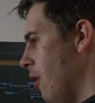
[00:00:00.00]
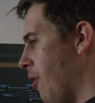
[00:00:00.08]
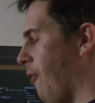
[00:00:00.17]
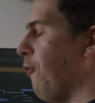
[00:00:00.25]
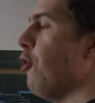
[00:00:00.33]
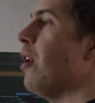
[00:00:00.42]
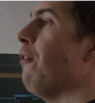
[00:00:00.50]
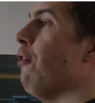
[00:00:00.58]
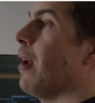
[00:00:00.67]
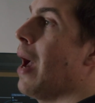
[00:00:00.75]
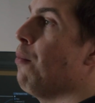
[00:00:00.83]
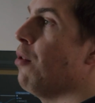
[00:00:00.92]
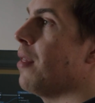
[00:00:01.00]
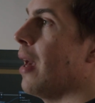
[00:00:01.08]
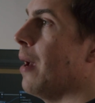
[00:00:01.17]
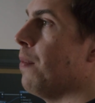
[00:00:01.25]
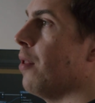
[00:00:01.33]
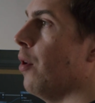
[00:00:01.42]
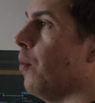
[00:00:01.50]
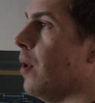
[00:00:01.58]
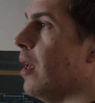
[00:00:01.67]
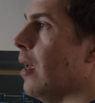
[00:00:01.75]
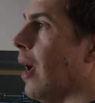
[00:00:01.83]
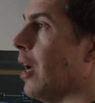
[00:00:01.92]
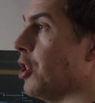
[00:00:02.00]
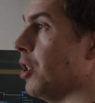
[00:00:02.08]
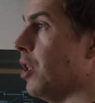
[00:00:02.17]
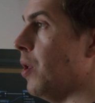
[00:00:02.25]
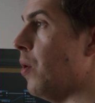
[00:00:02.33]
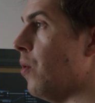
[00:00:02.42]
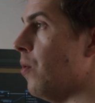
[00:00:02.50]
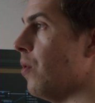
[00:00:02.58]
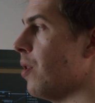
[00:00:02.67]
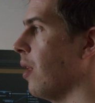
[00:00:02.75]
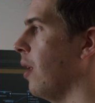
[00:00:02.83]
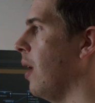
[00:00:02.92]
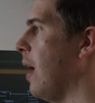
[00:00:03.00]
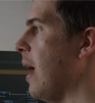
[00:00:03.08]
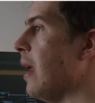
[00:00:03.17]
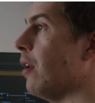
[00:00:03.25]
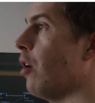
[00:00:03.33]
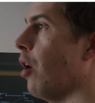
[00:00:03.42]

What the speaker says: There's a few different camera types that we actually use in